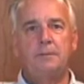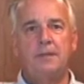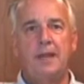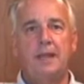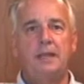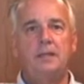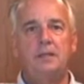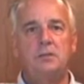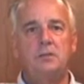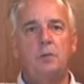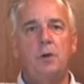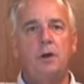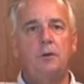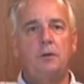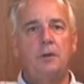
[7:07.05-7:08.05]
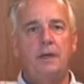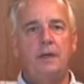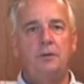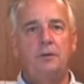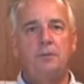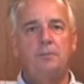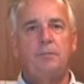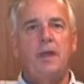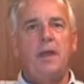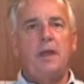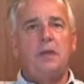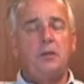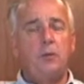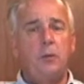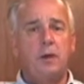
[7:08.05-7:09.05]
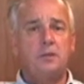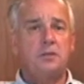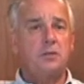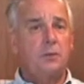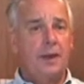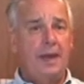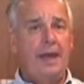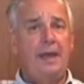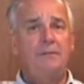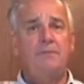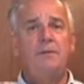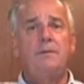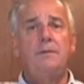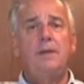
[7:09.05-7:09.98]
tankless water heater, you also have